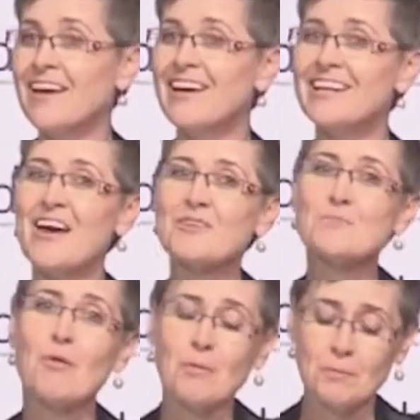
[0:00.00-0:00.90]
Now, it's
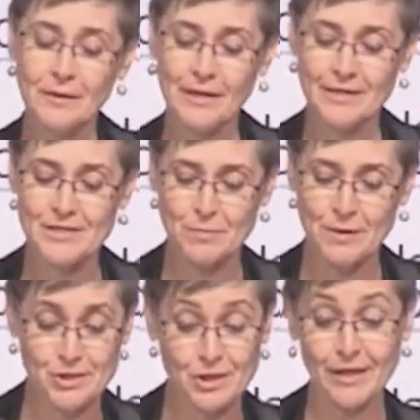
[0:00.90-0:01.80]
probably and
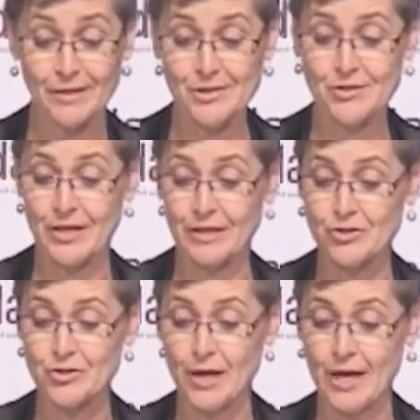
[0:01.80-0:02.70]
especially an Australian
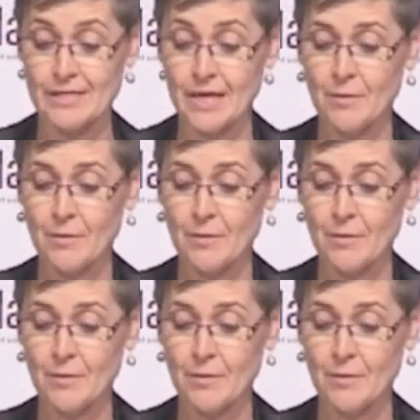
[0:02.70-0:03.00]
trait,